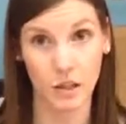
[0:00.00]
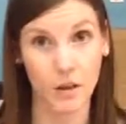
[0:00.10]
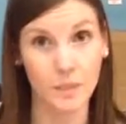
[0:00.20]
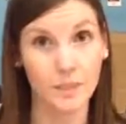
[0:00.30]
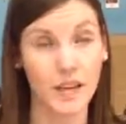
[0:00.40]

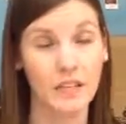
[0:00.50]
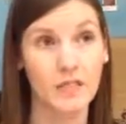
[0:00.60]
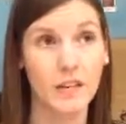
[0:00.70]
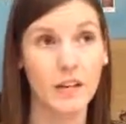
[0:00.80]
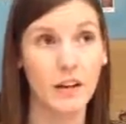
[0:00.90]
So I
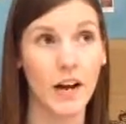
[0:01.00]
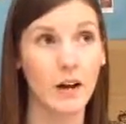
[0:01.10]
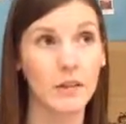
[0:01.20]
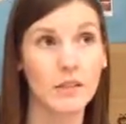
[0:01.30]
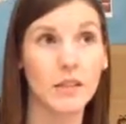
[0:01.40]
figure
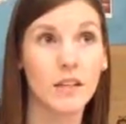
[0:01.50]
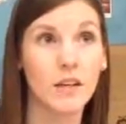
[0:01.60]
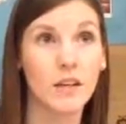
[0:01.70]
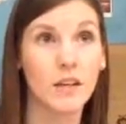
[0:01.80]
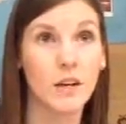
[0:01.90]
out
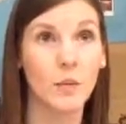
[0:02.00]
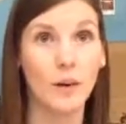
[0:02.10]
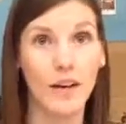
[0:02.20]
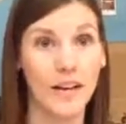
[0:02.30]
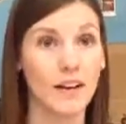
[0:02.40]

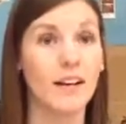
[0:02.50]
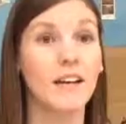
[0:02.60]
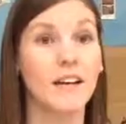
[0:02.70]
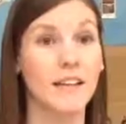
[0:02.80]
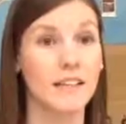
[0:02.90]
what
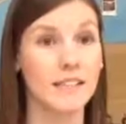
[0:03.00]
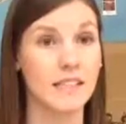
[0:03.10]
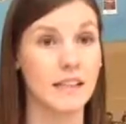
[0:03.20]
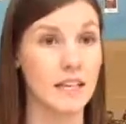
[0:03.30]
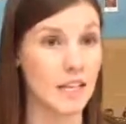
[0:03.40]
area it is
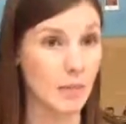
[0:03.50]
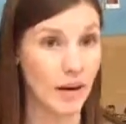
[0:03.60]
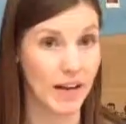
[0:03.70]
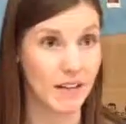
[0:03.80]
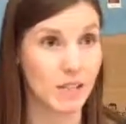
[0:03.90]
that they need
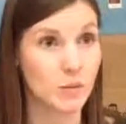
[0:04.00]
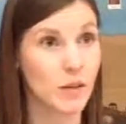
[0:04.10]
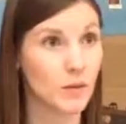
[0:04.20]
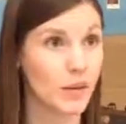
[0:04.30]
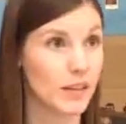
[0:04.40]
practice with,